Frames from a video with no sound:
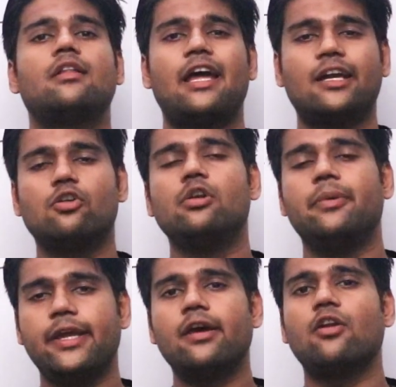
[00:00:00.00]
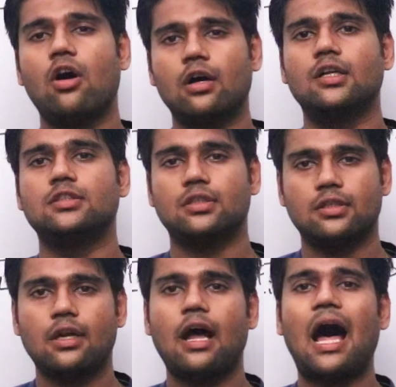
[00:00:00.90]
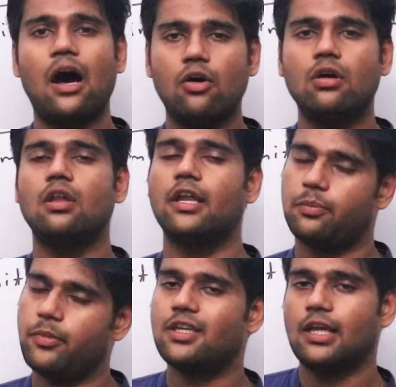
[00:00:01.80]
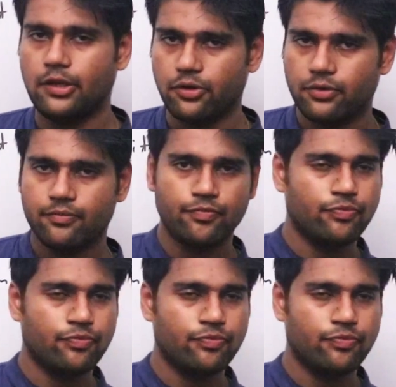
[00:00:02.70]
that will be a wrong answer. How? Let me tell you.